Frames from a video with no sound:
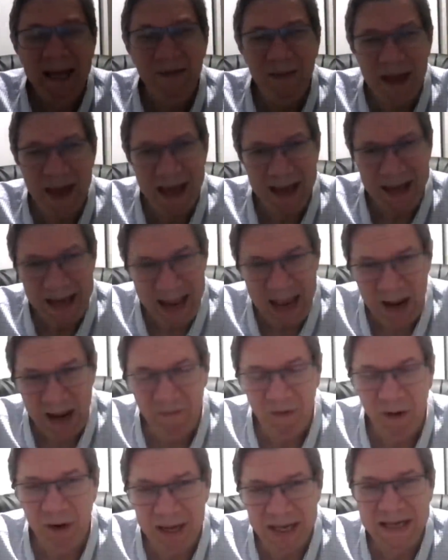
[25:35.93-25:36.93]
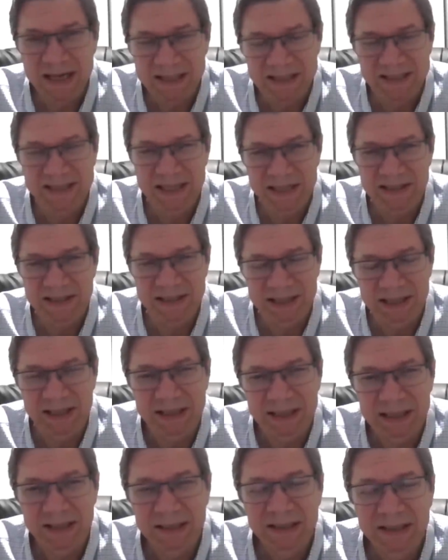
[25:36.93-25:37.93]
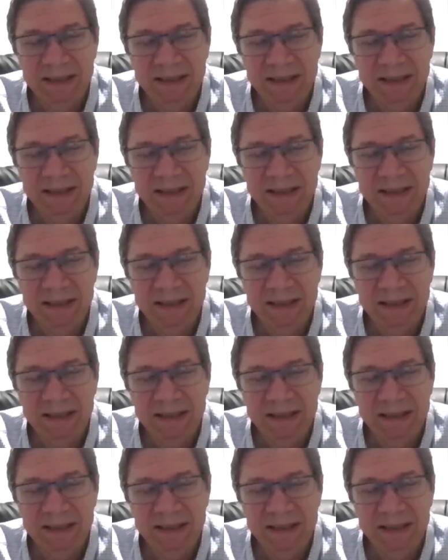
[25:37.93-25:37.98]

that ever existed.